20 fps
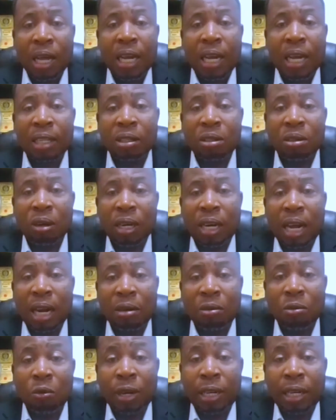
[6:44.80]
it's not
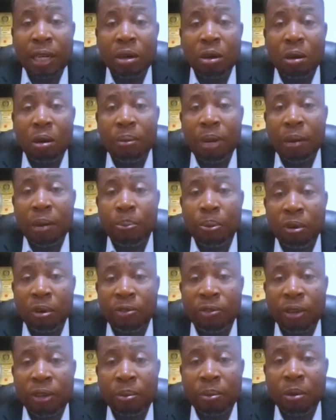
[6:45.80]
that we did not make
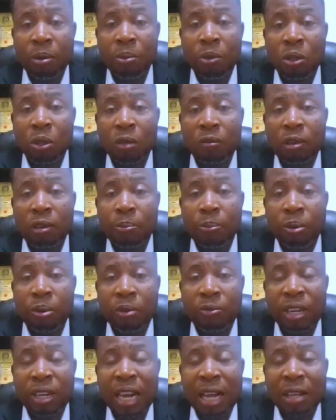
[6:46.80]
profit, but most of the
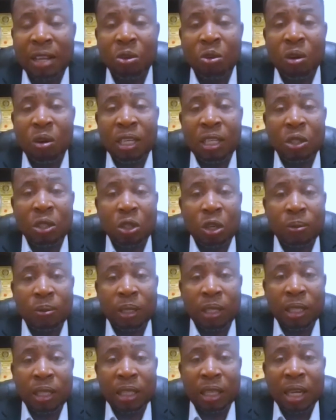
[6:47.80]
profit has gone in
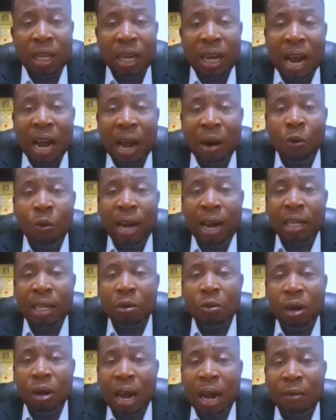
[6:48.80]
subsidy. And why do
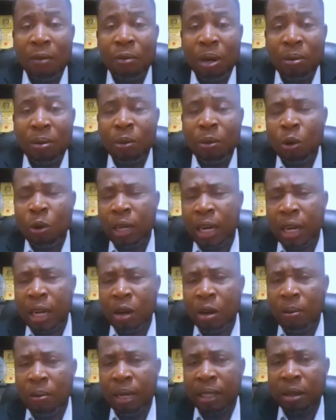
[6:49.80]
we have, okay, the
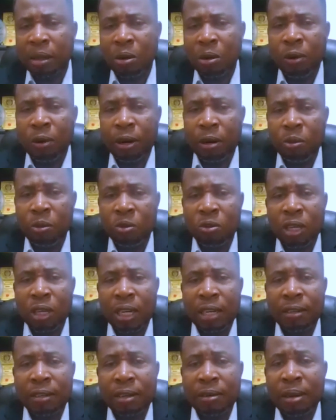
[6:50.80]
government says we remove
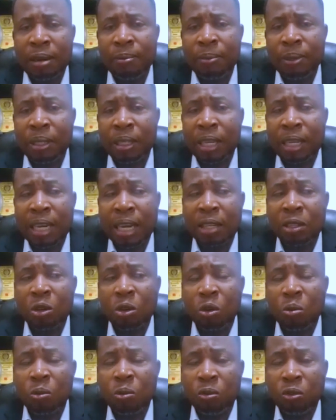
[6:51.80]
subsidy. NNPC, yes, you
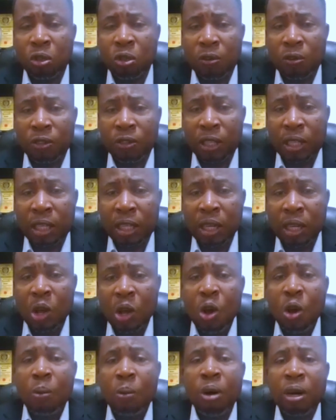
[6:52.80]
remove subsidy.
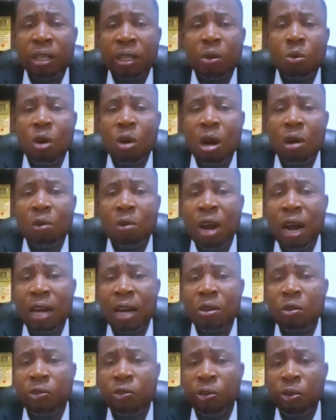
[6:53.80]
But in one
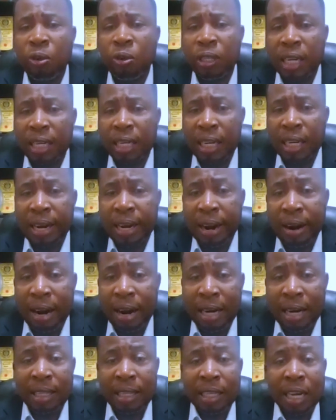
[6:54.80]
hand, you floated the naira.
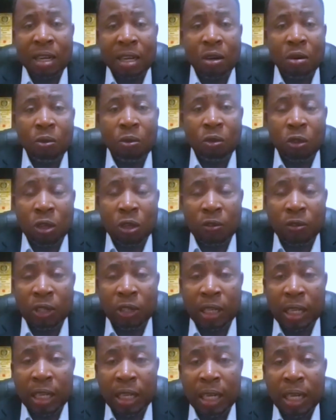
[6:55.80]
At the time you remove
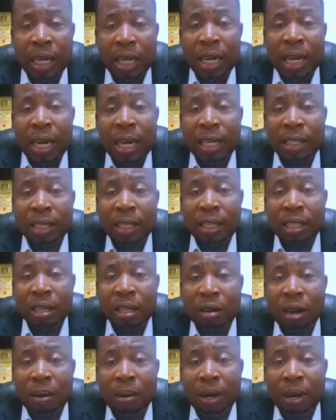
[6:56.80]
subsidy, exchange is
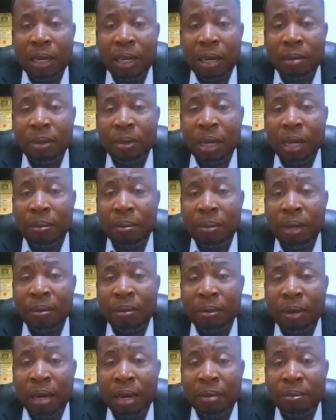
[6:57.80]
about
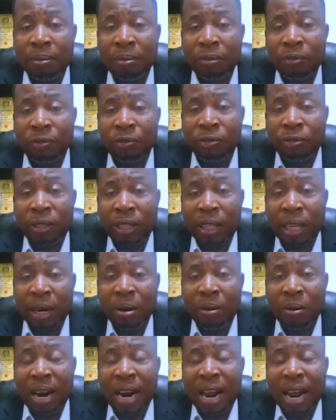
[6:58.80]

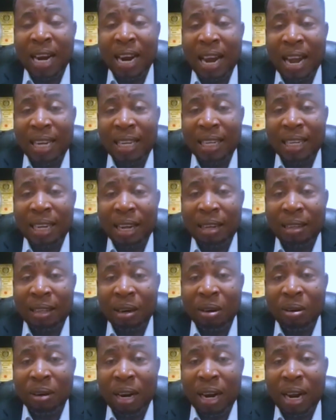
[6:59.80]

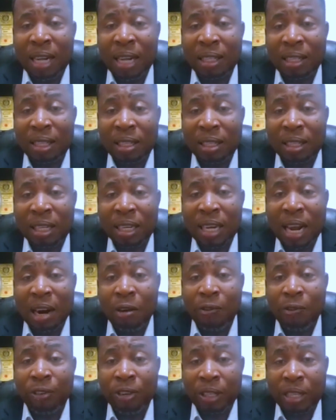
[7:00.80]
316
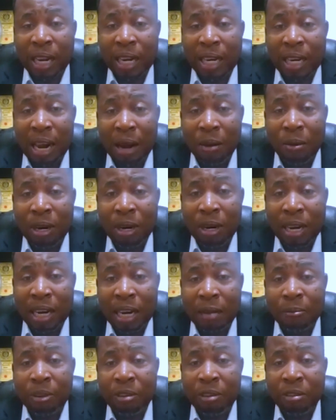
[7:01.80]
naira officially. That's what
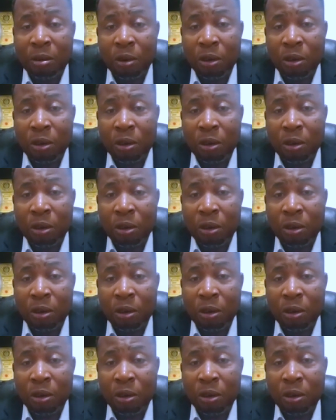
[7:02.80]
NNPC